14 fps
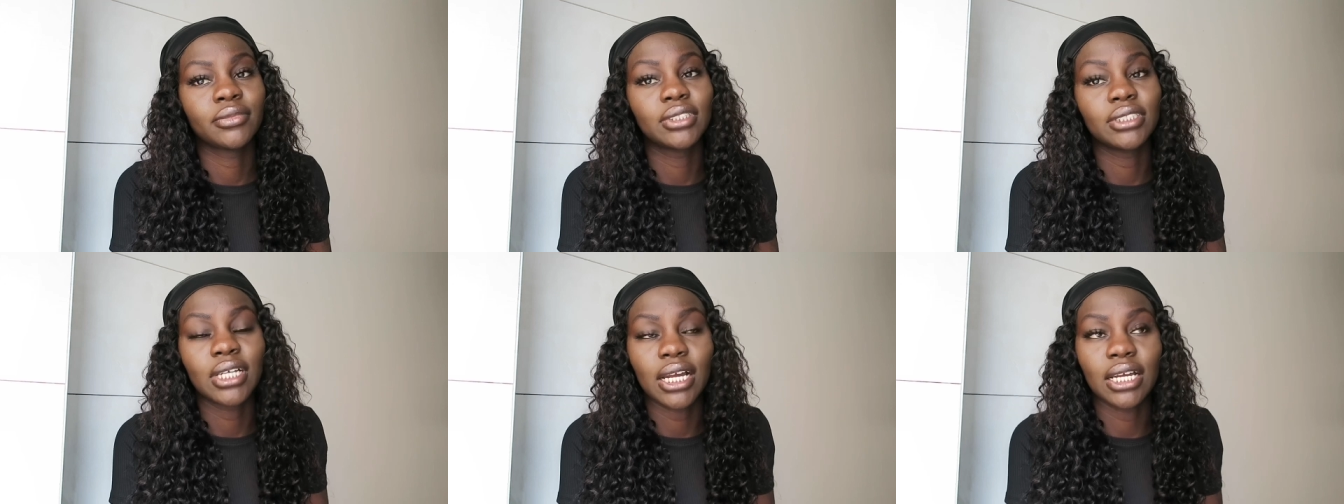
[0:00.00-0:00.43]

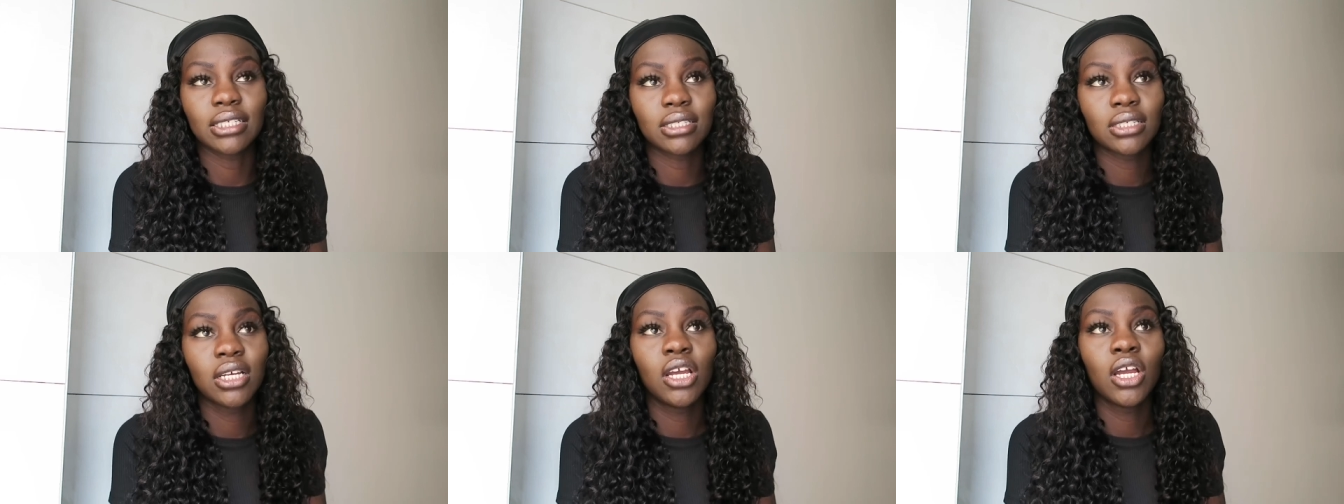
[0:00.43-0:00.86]
guys,
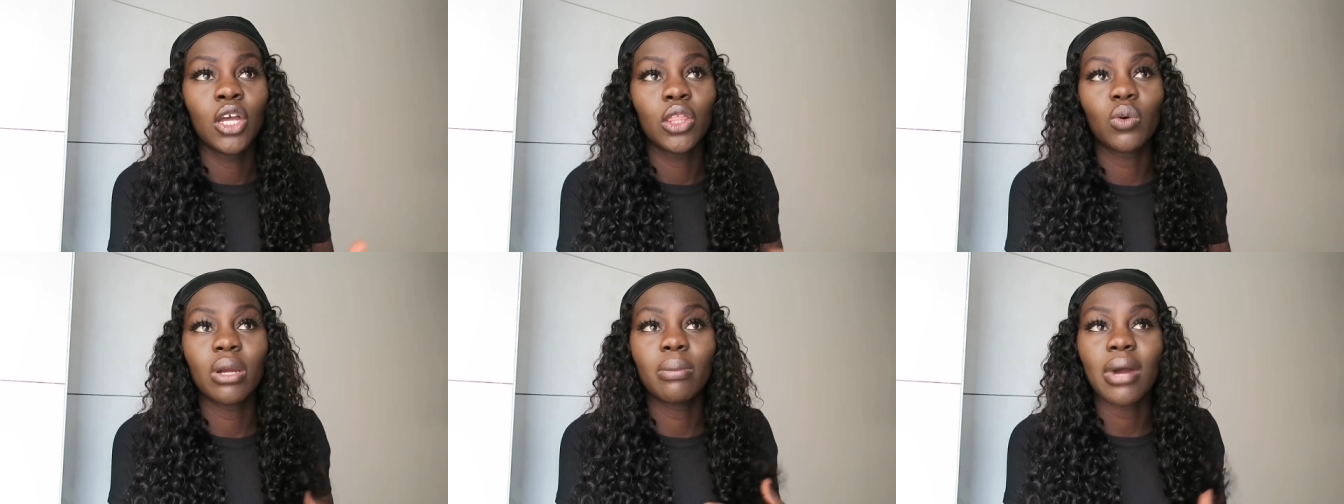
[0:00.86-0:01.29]

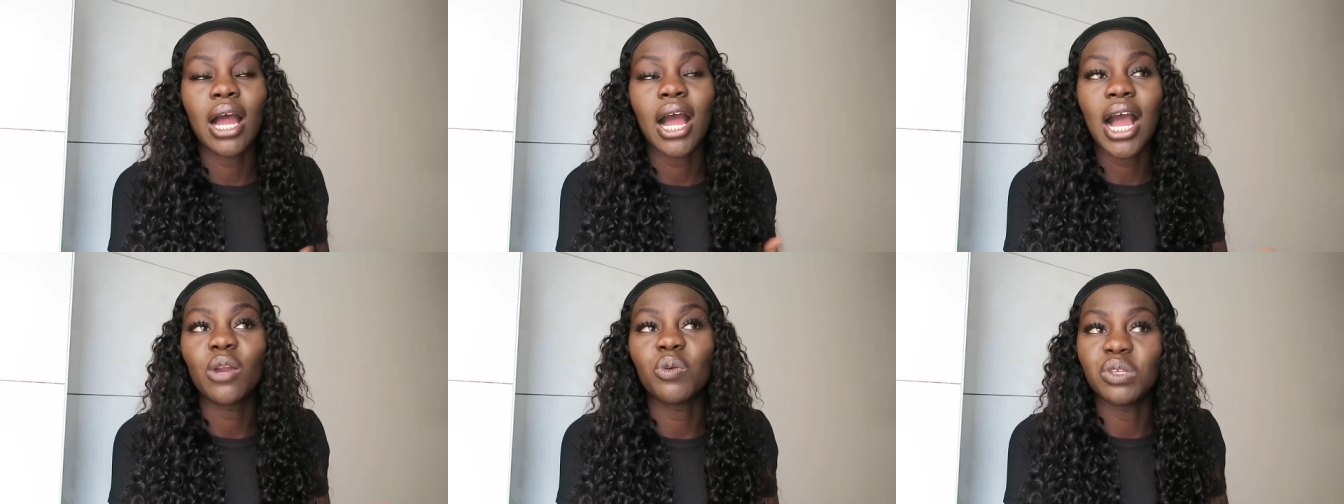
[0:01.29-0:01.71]
the way my
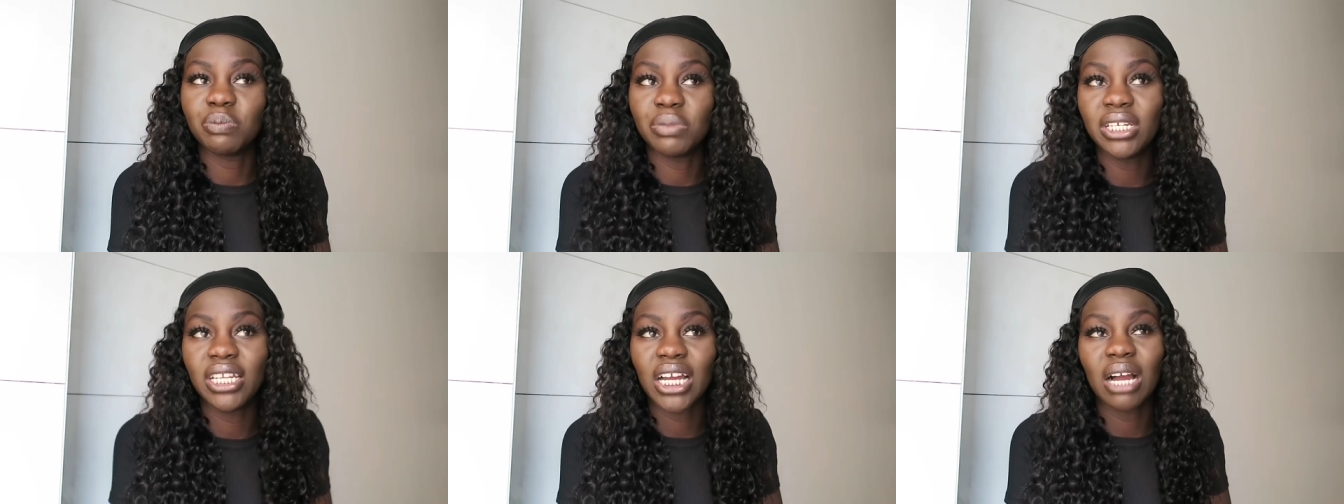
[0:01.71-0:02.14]
heart was
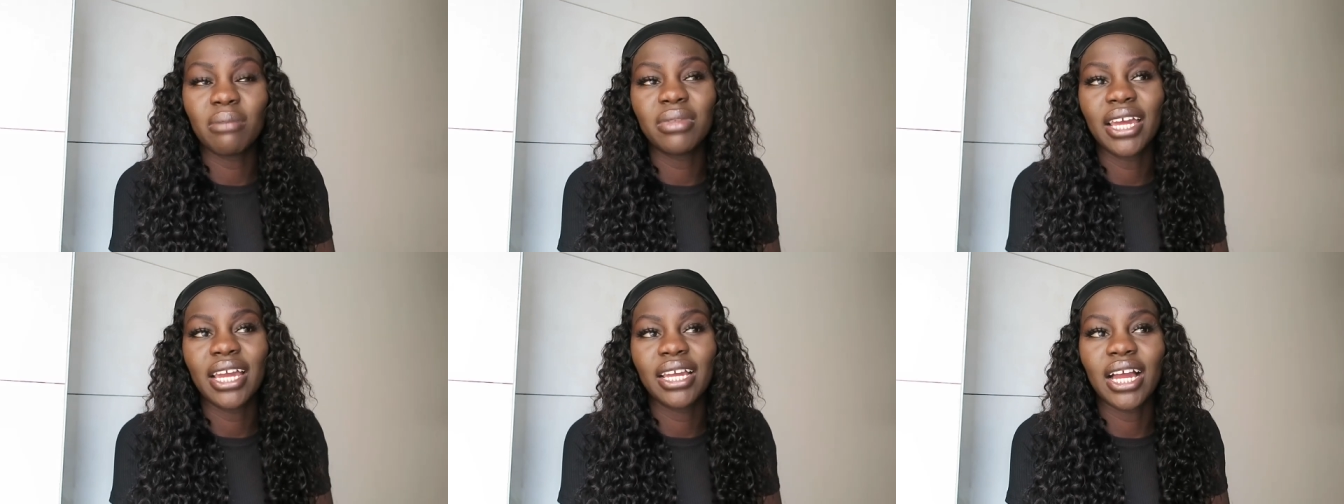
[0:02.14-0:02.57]
beating, I'm
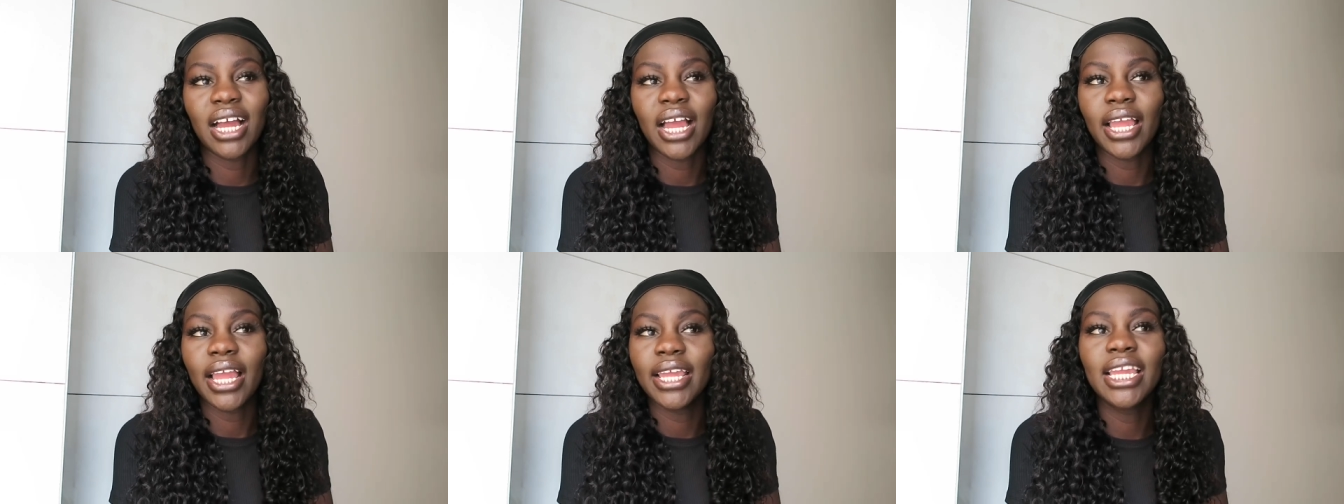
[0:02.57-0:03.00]
like,
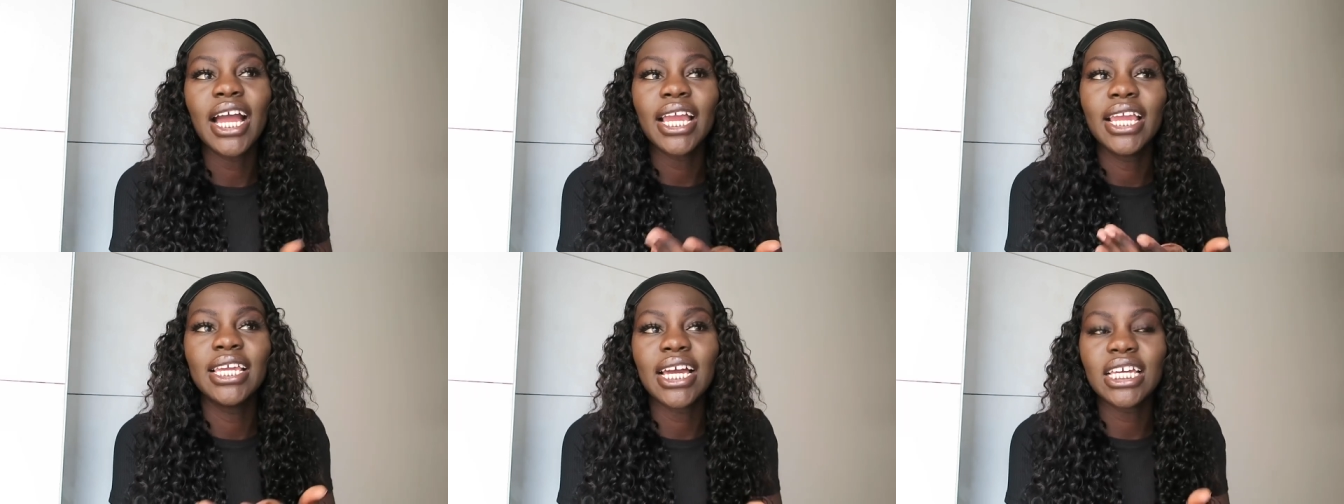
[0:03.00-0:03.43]
he, got,
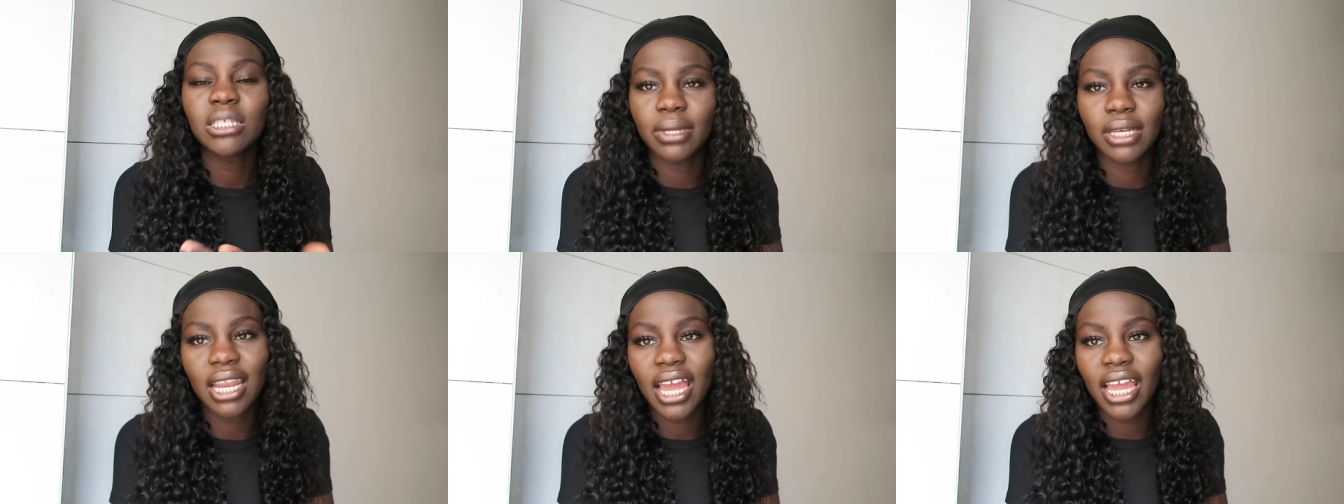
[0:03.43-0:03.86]
he has to be
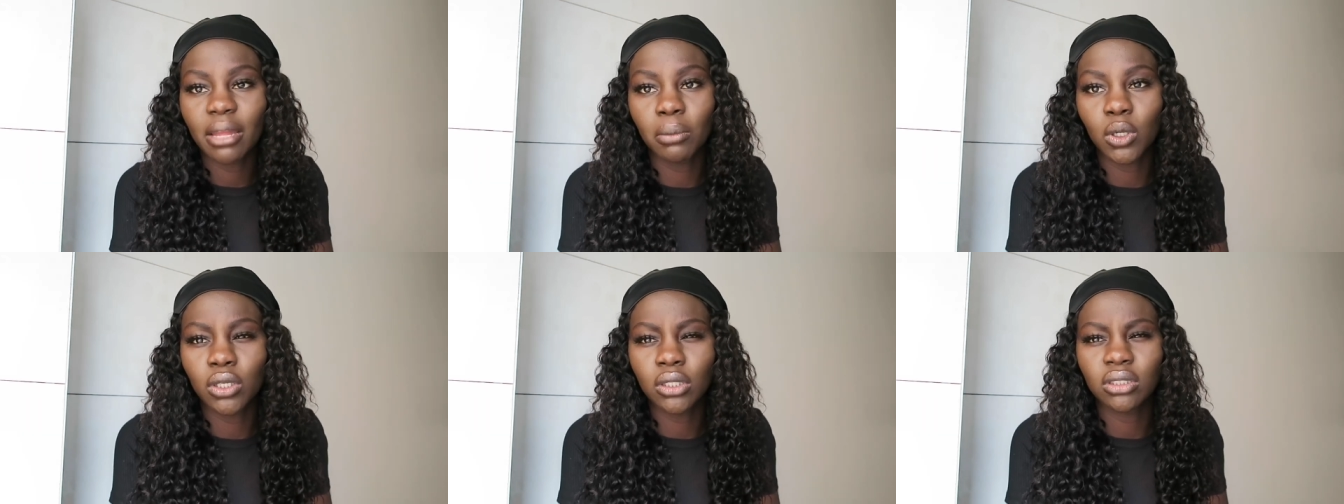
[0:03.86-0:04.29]
lying
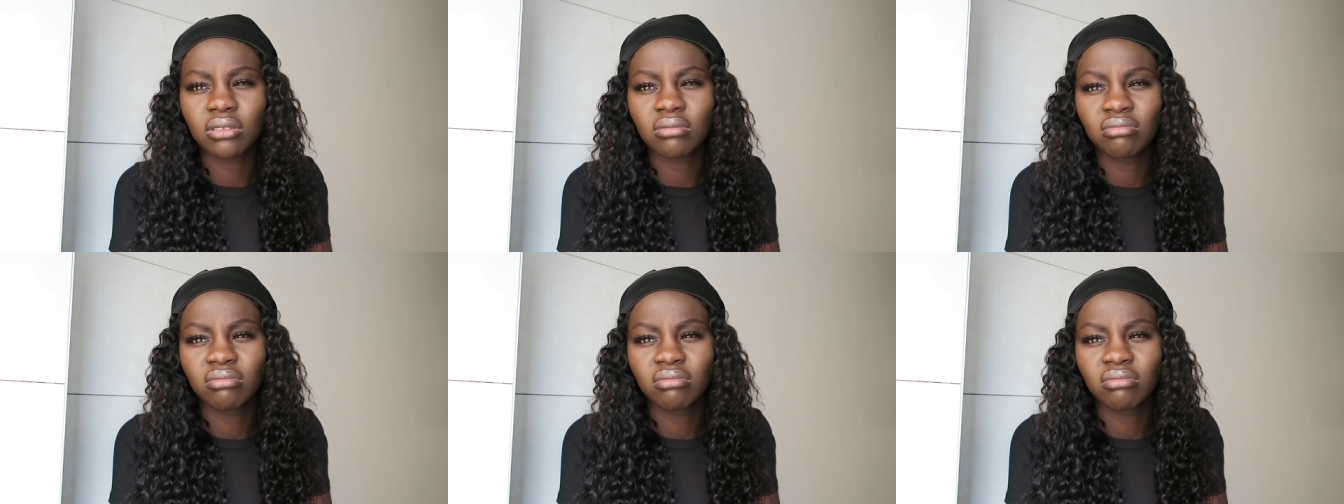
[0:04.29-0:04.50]
because